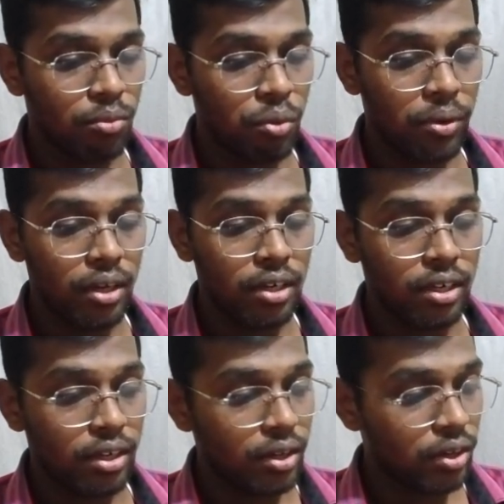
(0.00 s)
we will
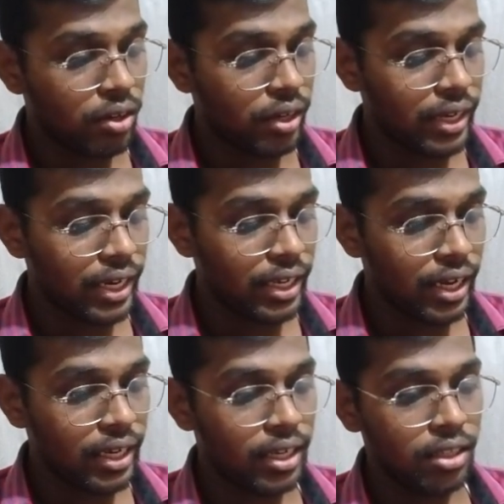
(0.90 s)
create
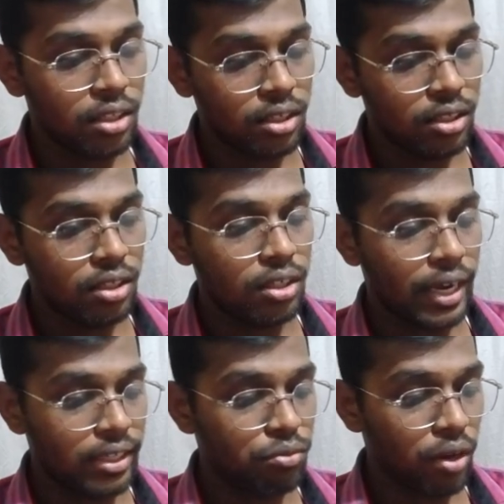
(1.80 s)
another
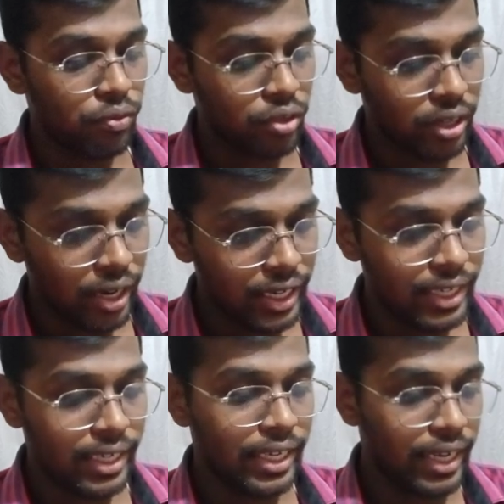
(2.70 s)
like we have to run
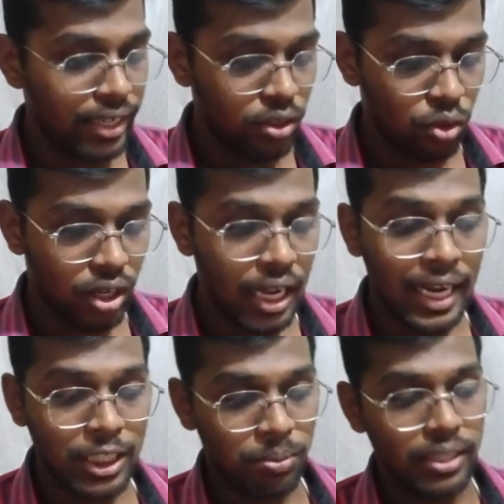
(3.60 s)
it again okay
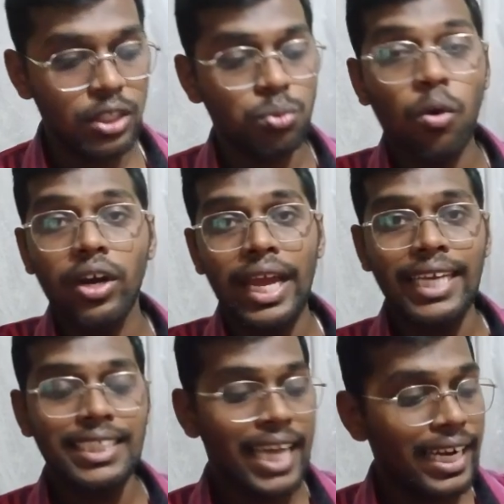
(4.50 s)
i'll explain this what
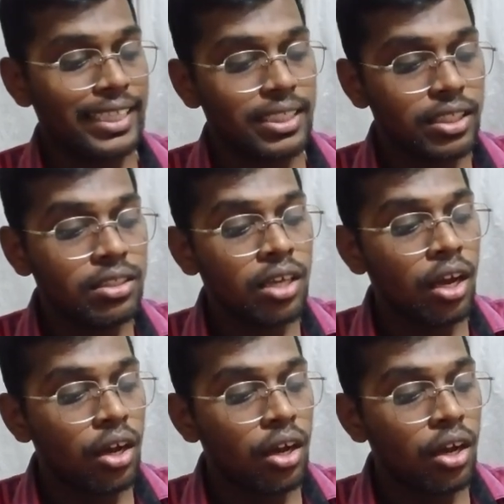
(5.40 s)
exactly this is